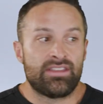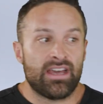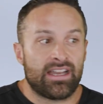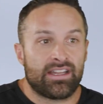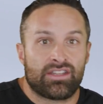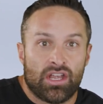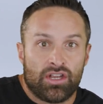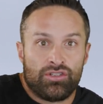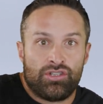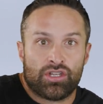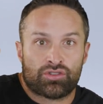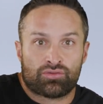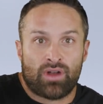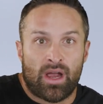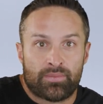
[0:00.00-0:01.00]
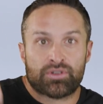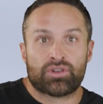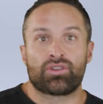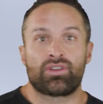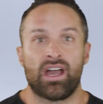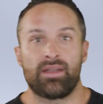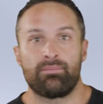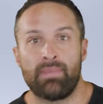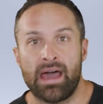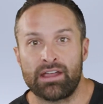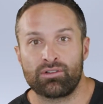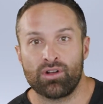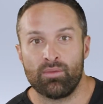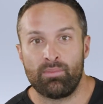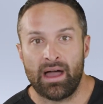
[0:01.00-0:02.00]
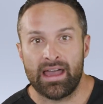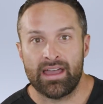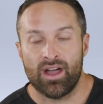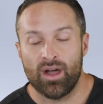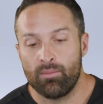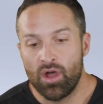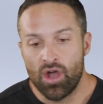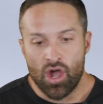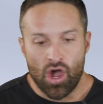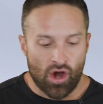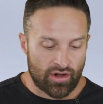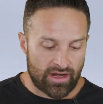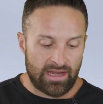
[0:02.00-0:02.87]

that it disrupts your gut microbiome are